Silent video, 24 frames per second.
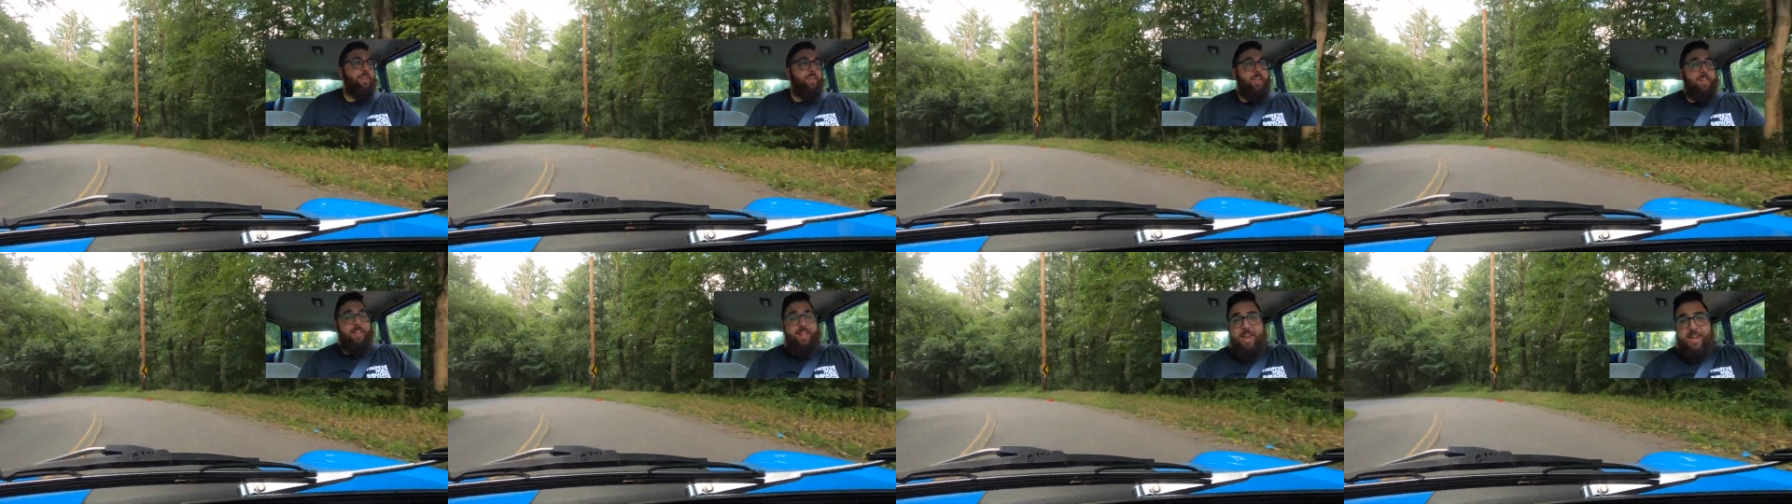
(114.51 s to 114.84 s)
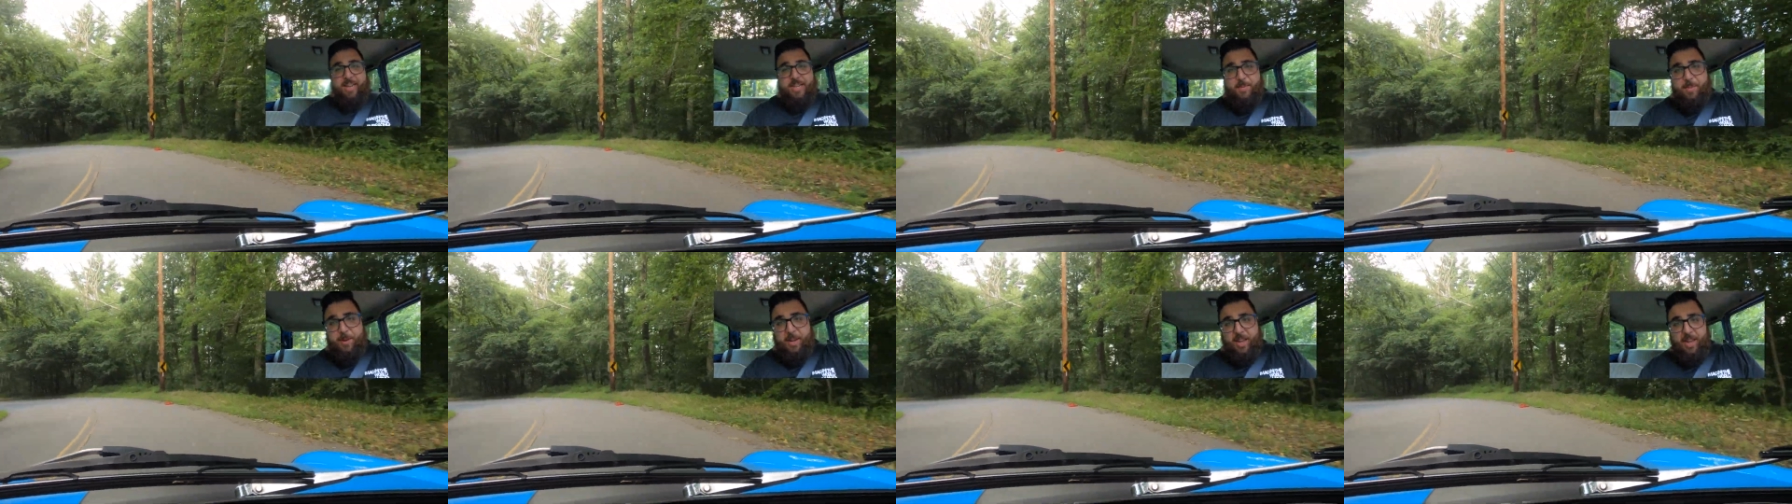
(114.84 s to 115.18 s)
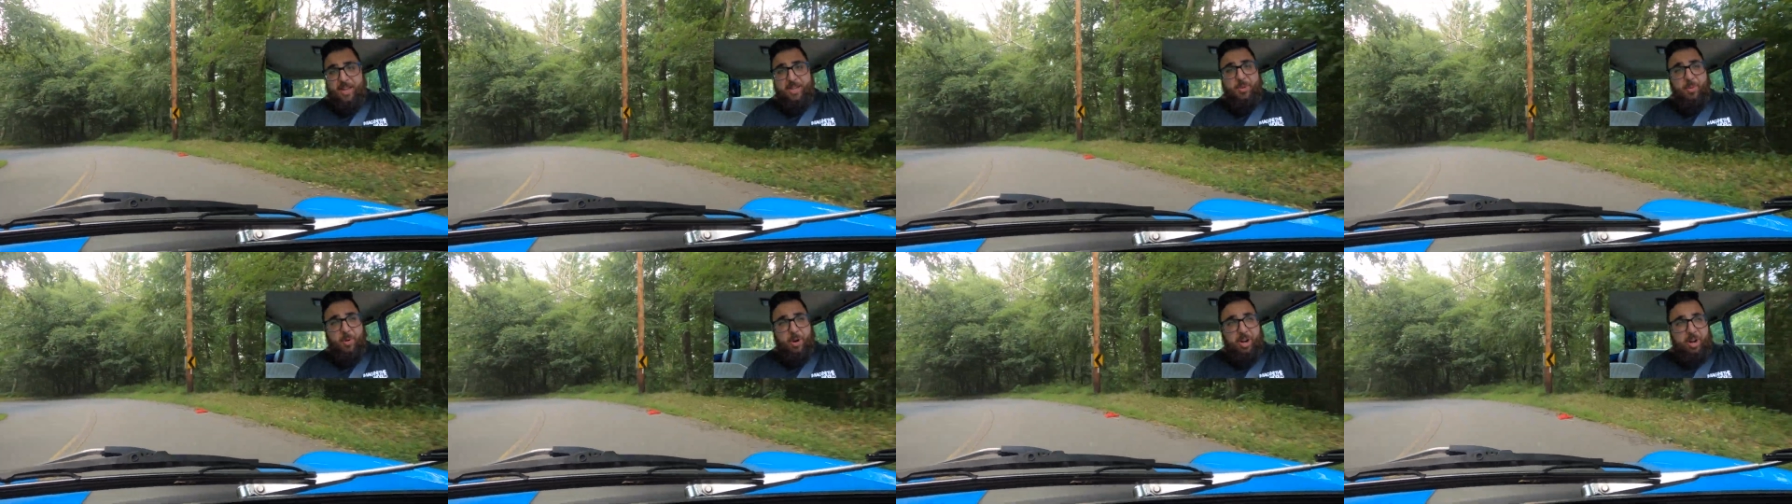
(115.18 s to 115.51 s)
And that is
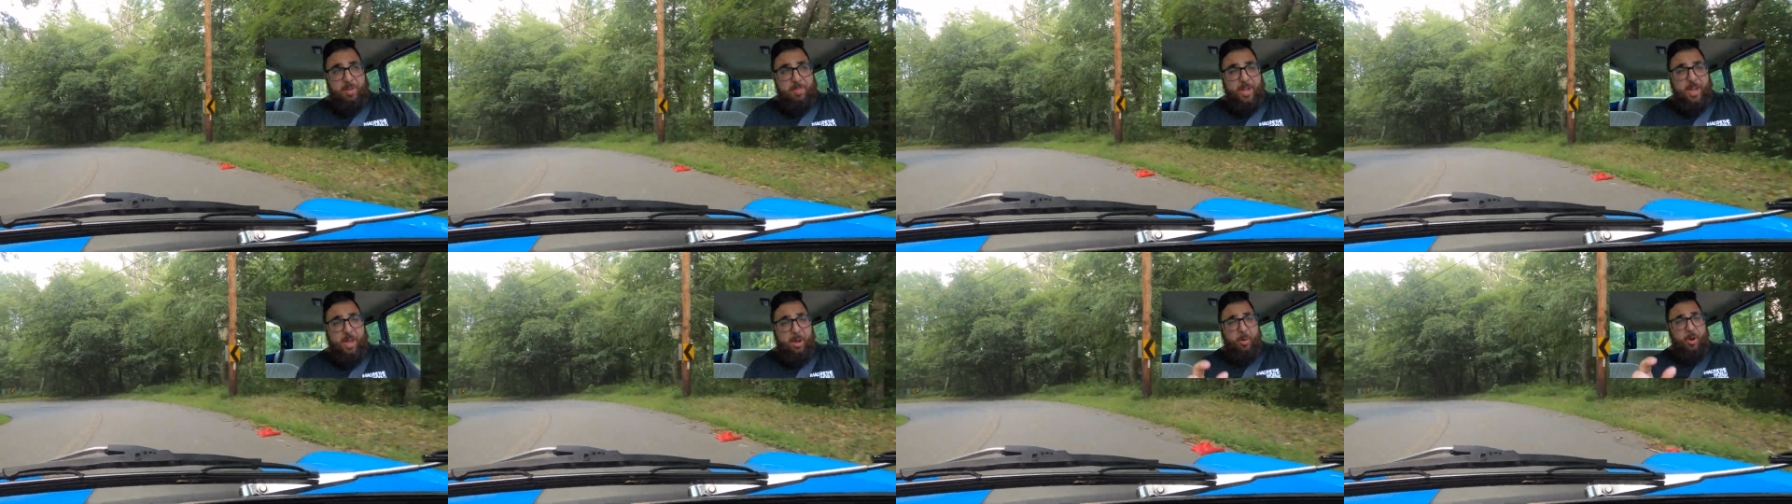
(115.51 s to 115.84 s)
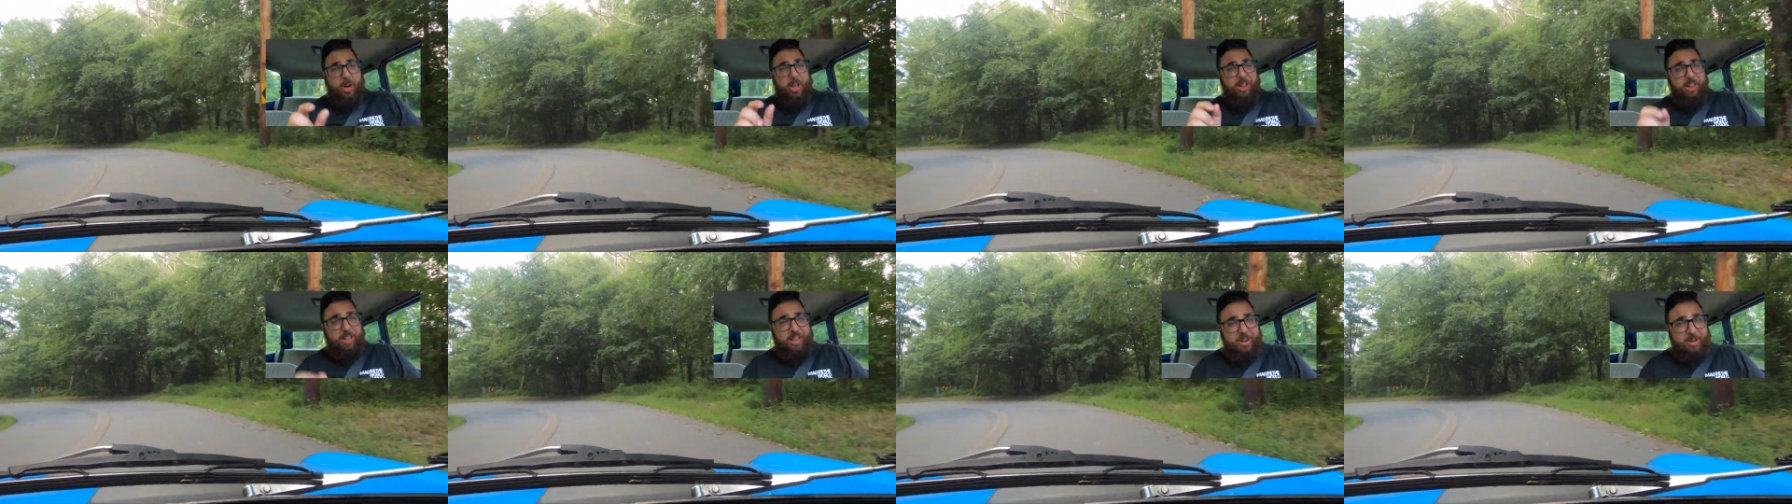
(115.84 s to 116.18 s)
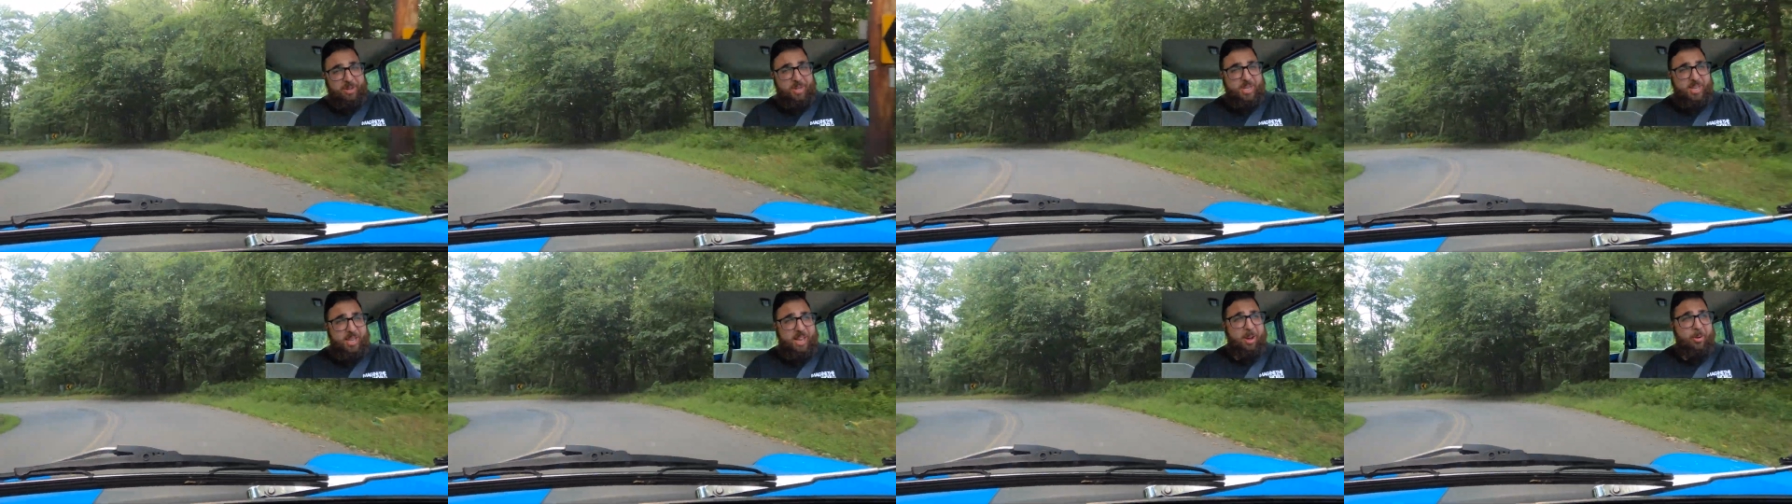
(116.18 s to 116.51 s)
because we're going to be going a little
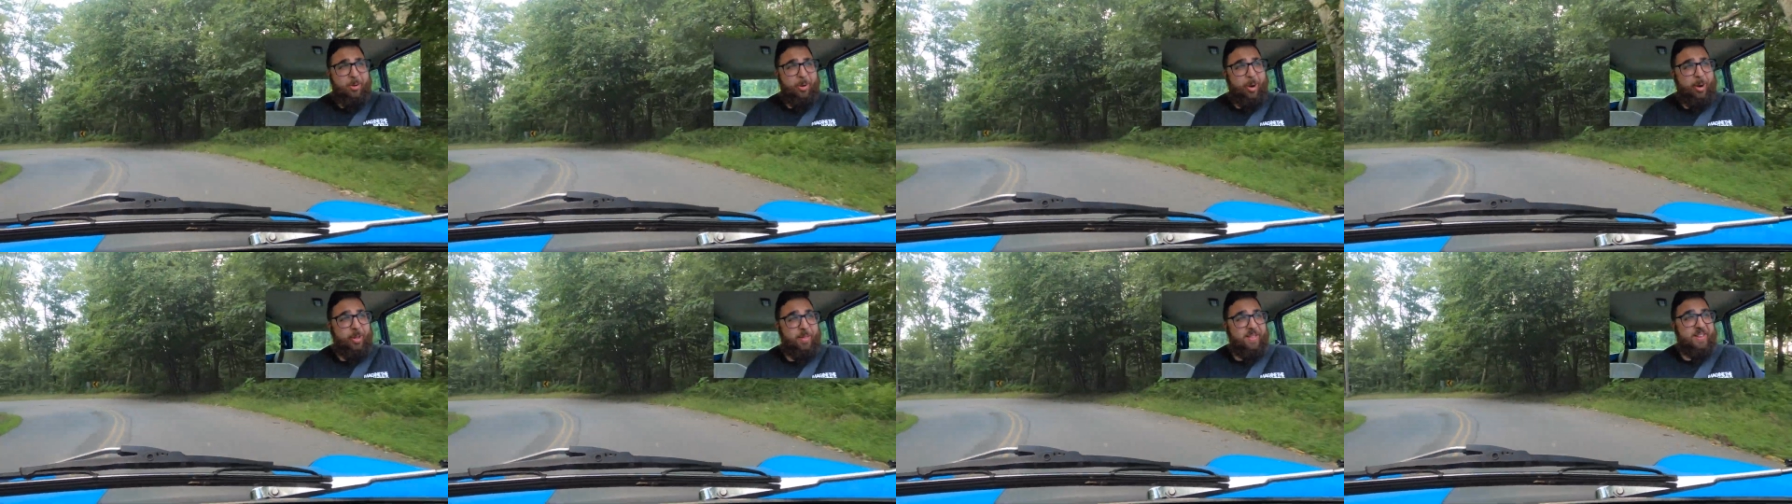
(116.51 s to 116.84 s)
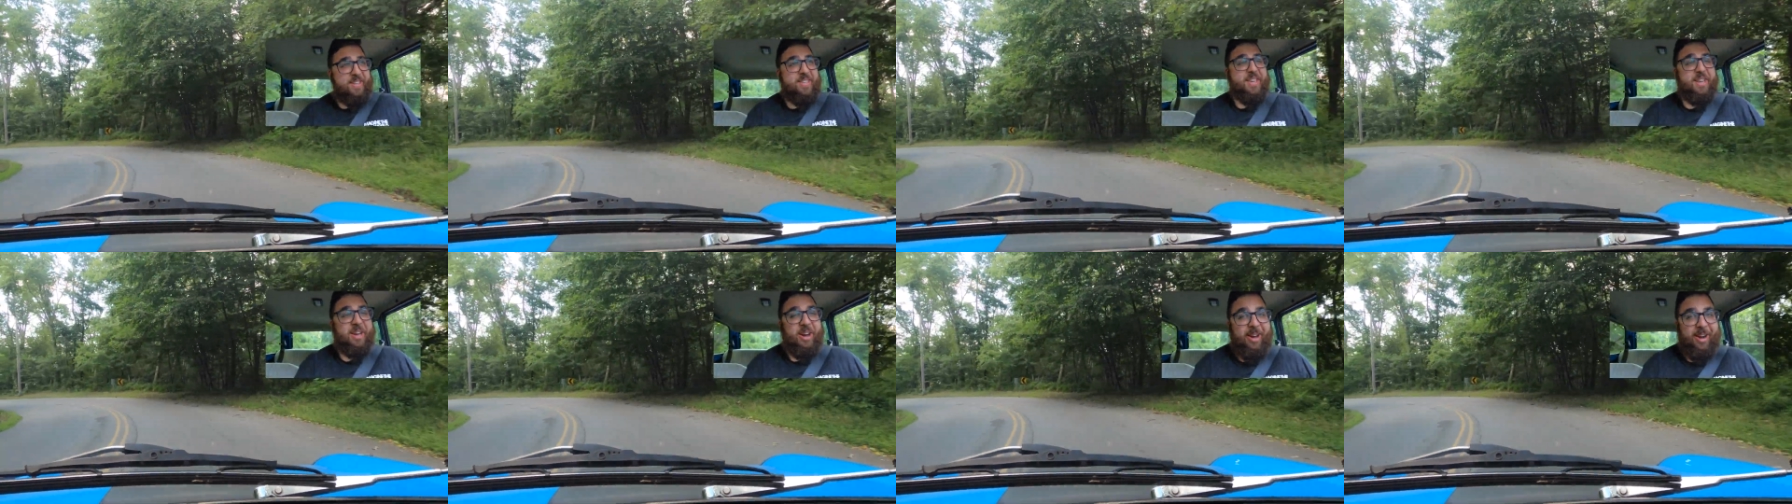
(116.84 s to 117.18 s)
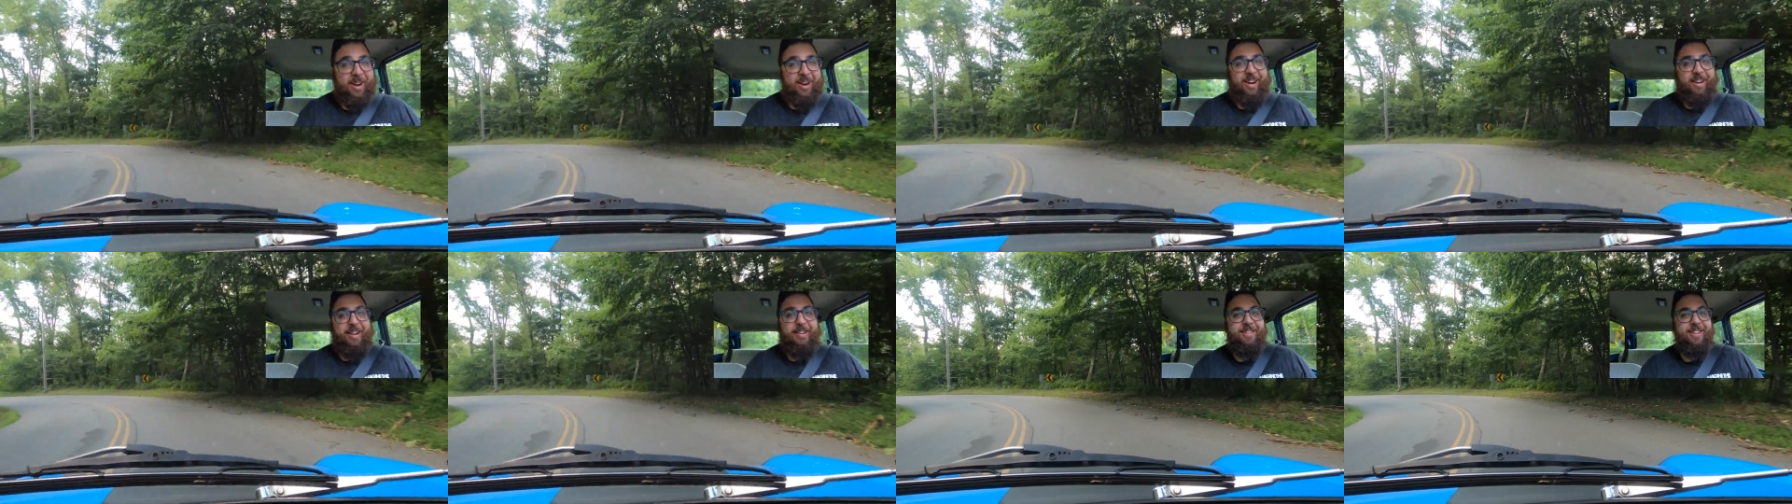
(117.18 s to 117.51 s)
slower in this
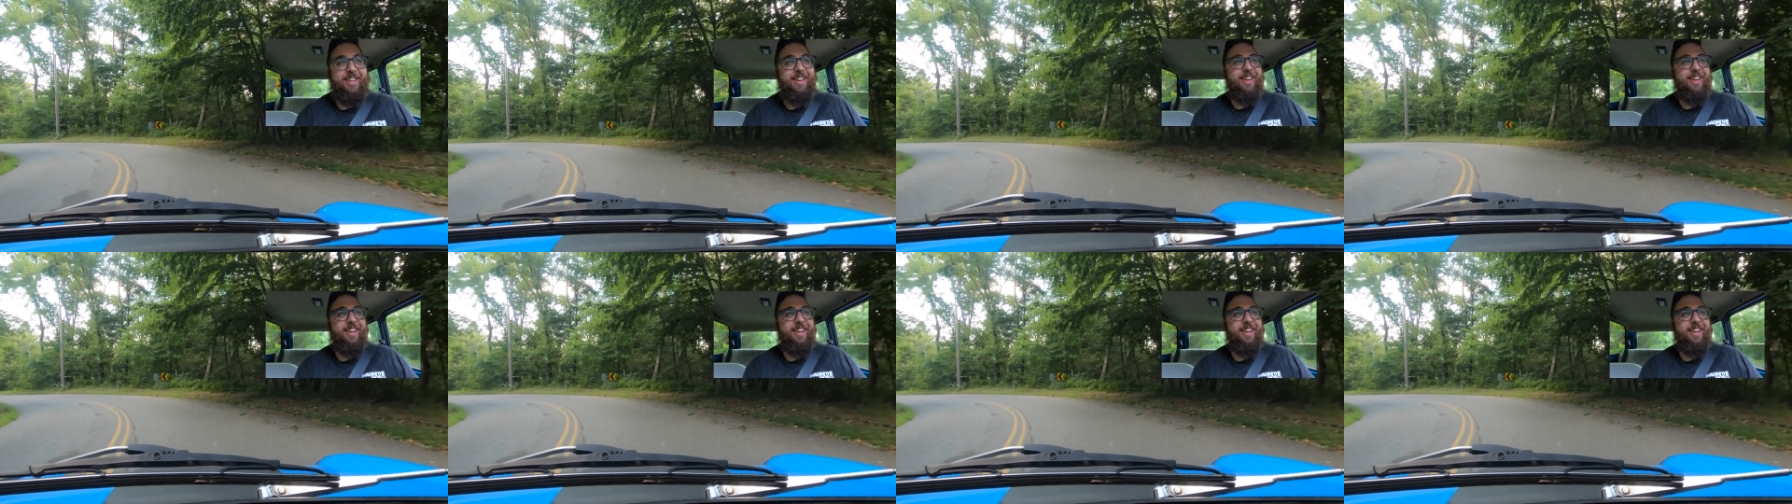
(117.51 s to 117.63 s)
car.